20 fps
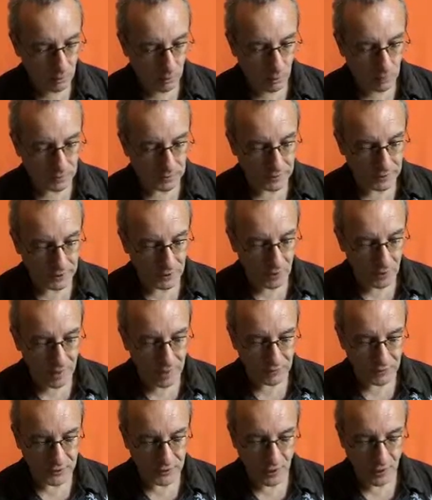When one does not
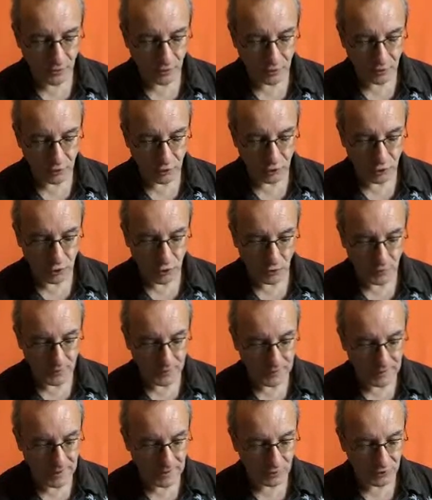have self control,
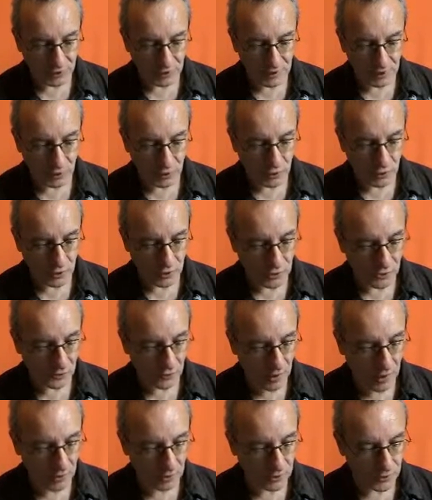etc., he uses
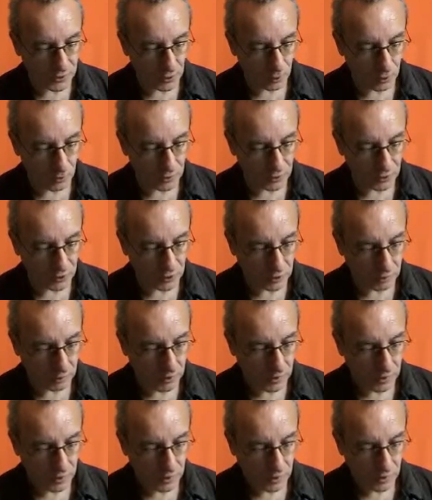flowers in worship.
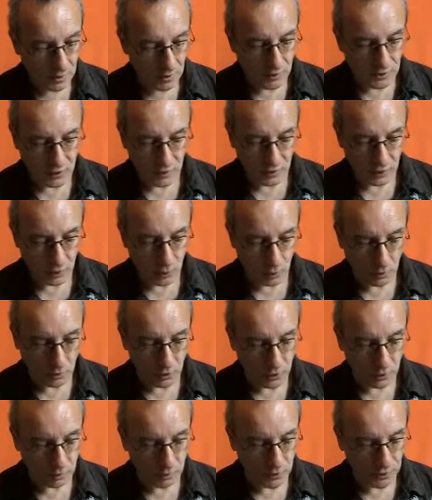Such
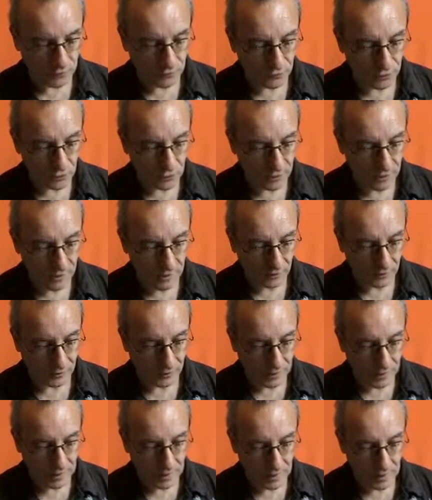worship is futile,
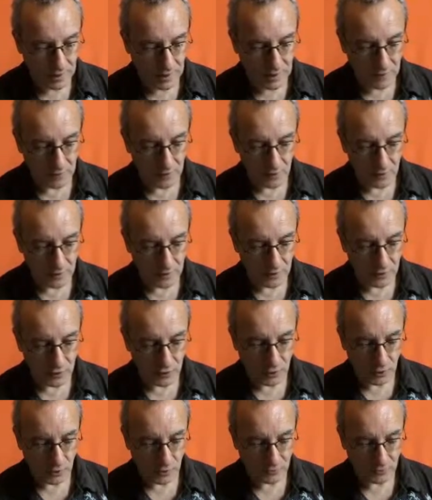even as
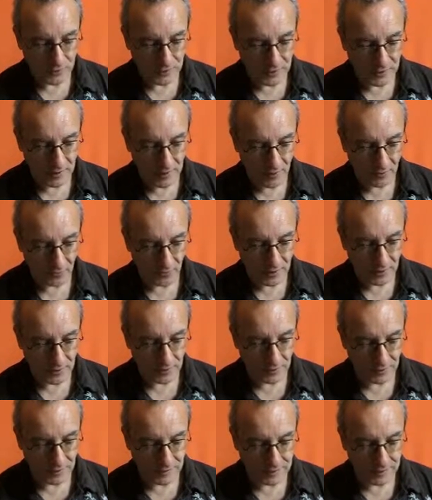adoring the self
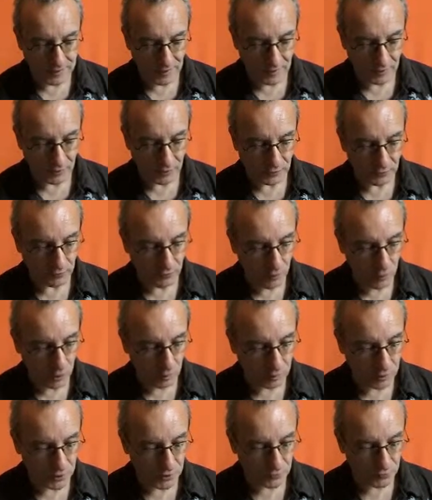in an external
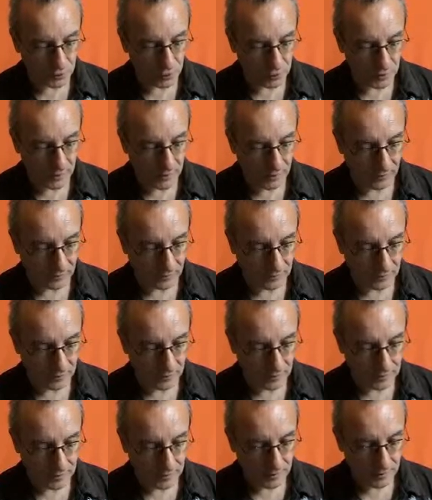form is futile.
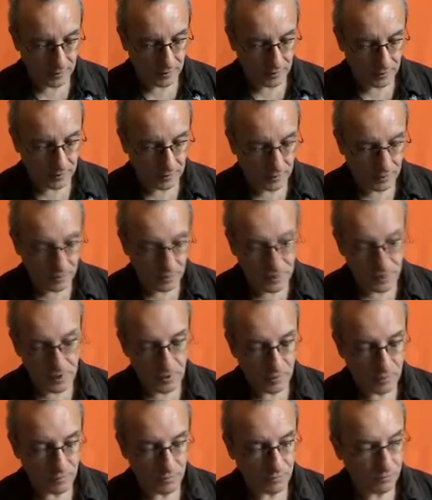
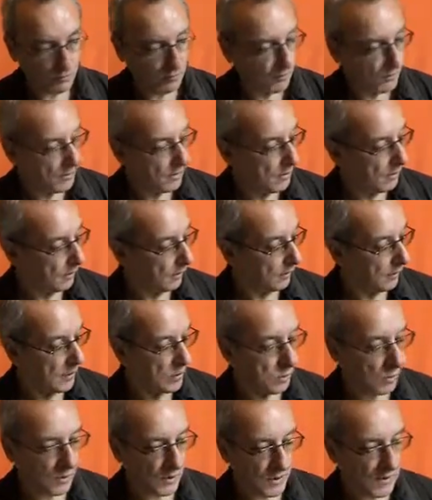So
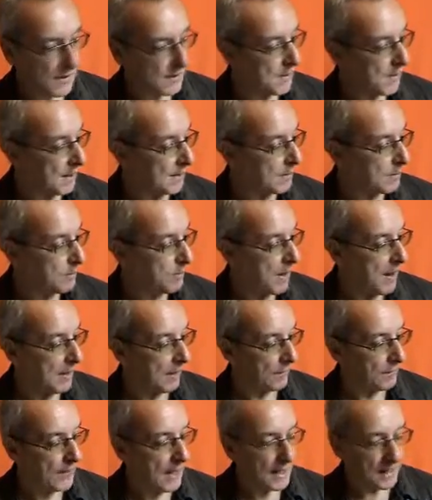that's what it says
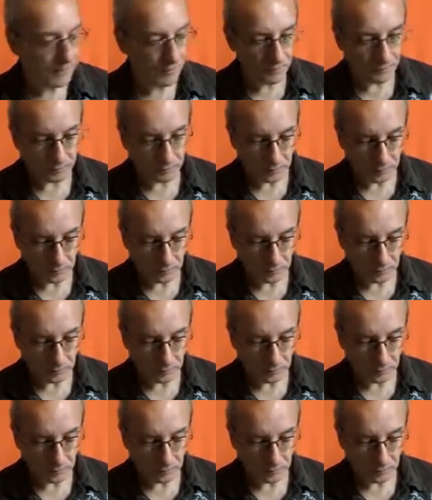back then.